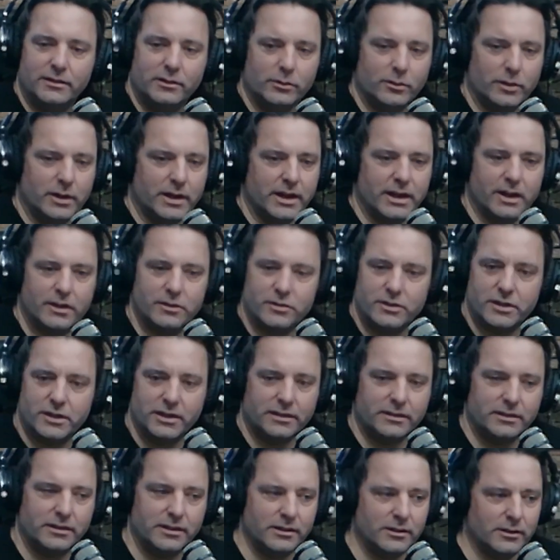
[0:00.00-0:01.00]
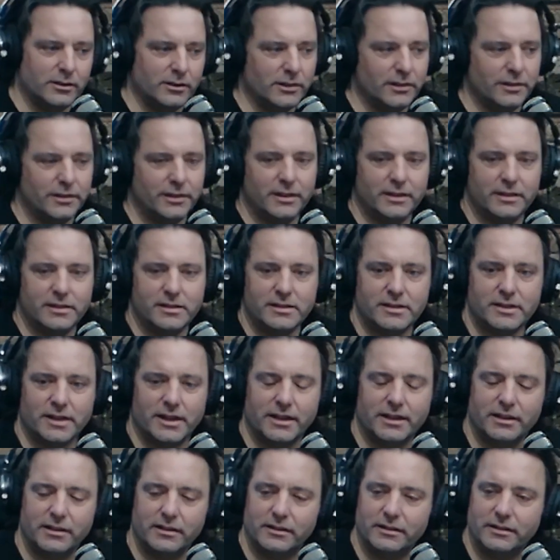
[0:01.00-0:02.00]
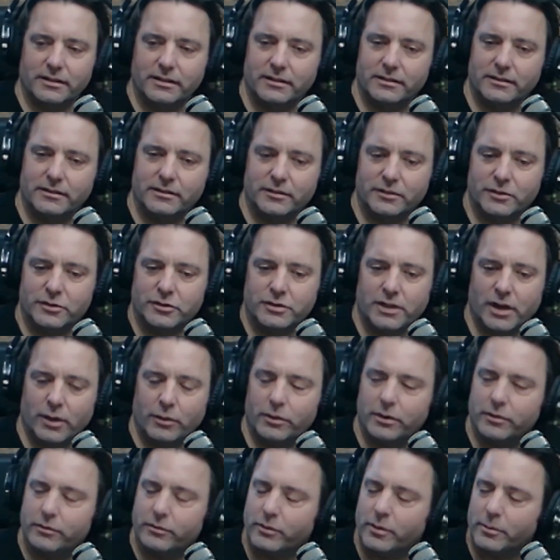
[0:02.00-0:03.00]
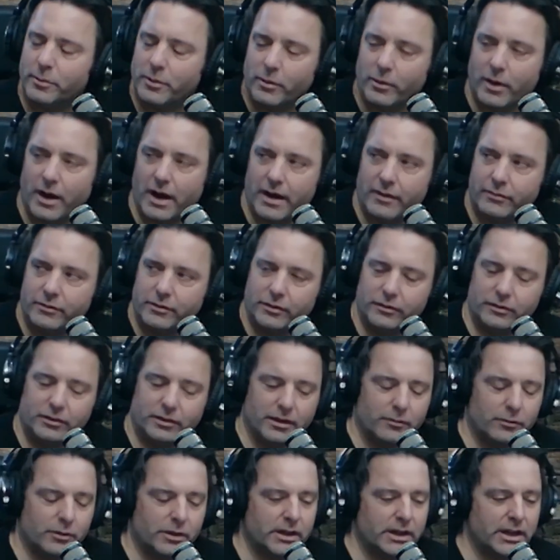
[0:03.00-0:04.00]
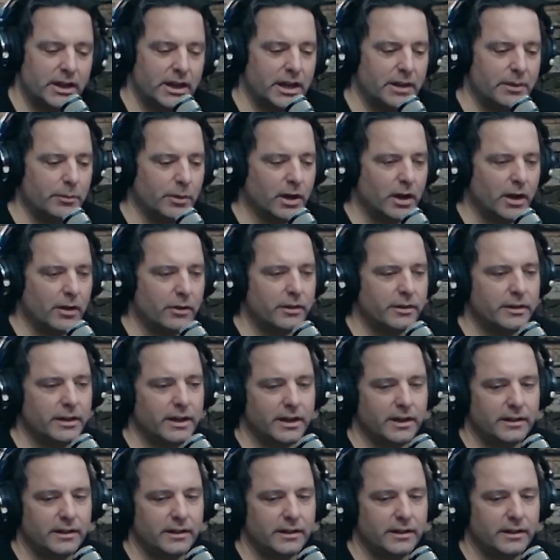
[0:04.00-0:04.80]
do a handshake deal and they decided to shout it from the rafters every game or how